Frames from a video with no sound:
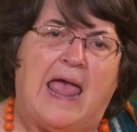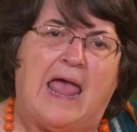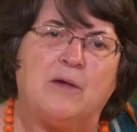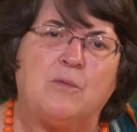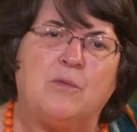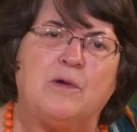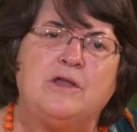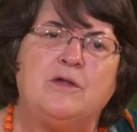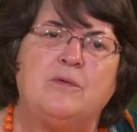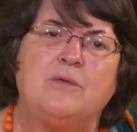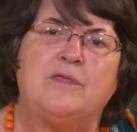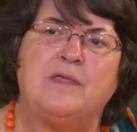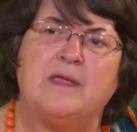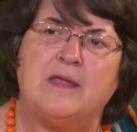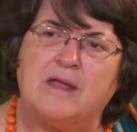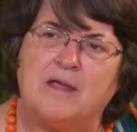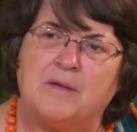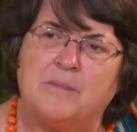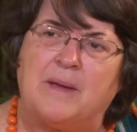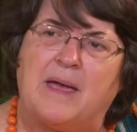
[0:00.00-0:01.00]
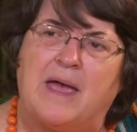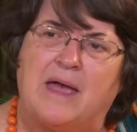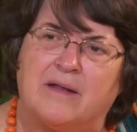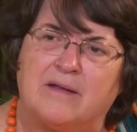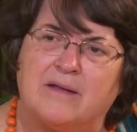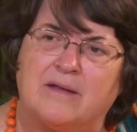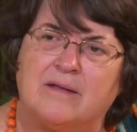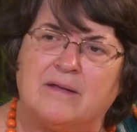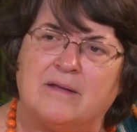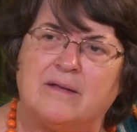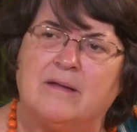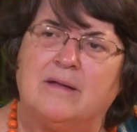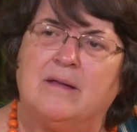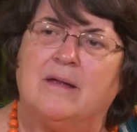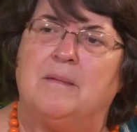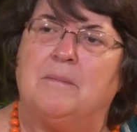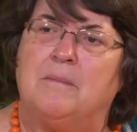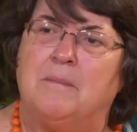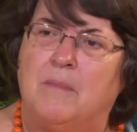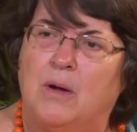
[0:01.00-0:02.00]
And when you think about it,
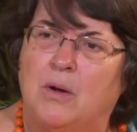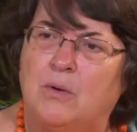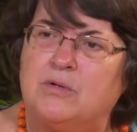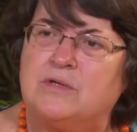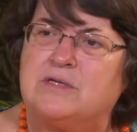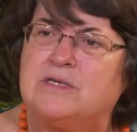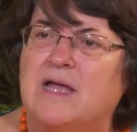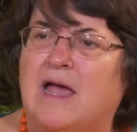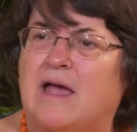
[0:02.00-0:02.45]
most